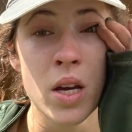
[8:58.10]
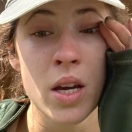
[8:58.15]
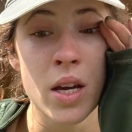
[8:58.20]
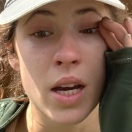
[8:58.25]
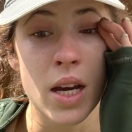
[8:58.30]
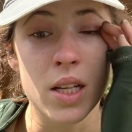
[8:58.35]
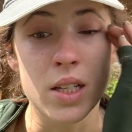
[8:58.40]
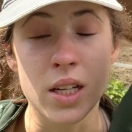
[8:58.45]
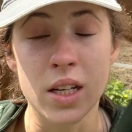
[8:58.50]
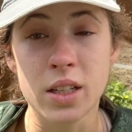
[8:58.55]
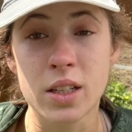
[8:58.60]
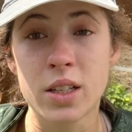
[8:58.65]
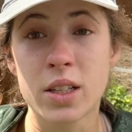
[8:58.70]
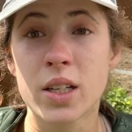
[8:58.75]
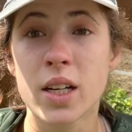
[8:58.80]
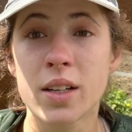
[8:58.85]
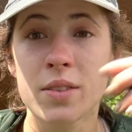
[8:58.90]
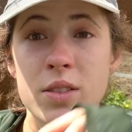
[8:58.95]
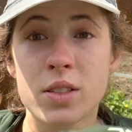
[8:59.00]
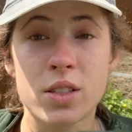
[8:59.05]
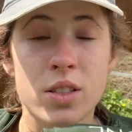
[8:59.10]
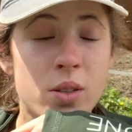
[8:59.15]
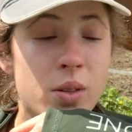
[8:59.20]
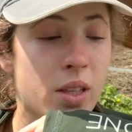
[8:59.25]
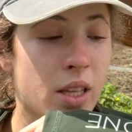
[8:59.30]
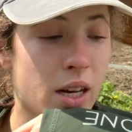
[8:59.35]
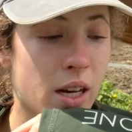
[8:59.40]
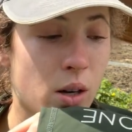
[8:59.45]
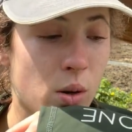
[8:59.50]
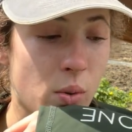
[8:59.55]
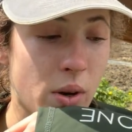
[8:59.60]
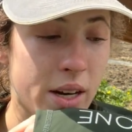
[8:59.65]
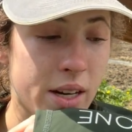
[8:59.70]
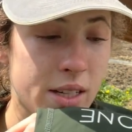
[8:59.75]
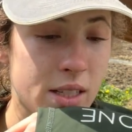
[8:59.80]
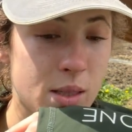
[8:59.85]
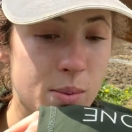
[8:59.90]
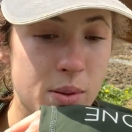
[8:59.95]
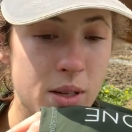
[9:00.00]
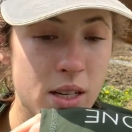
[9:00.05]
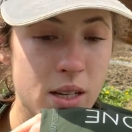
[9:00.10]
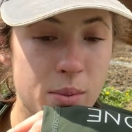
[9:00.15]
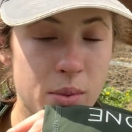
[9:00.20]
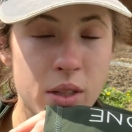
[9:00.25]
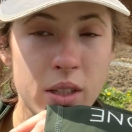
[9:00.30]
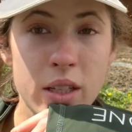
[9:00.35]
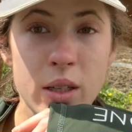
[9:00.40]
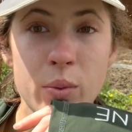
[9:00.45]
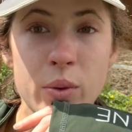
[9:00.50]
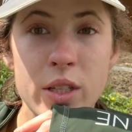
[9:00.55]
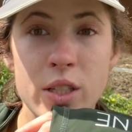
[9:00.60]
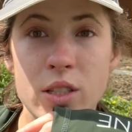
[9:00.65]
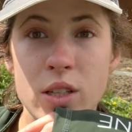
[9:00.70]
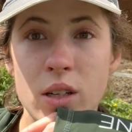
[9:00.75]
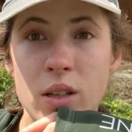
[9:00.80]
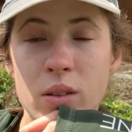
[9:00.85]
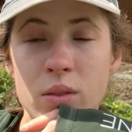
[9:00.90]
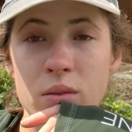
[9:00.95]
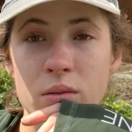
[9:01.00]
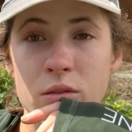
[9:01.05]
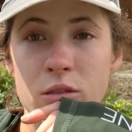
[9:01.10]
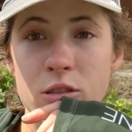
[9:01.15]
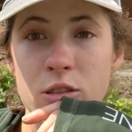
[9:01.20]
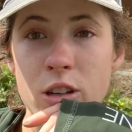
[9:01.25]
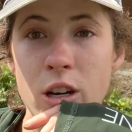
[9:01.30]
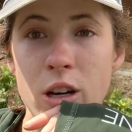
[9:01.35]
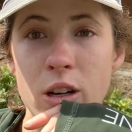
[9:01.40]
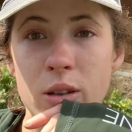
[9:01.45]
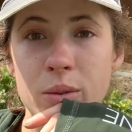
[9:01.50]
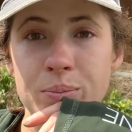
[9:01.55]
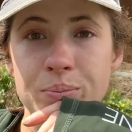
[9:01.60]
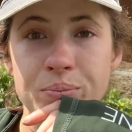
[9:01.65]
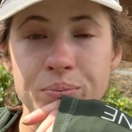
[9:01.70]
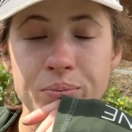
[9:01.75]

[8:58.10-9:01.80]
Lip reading: and that could have to do with how wet it's been, but like we don't know.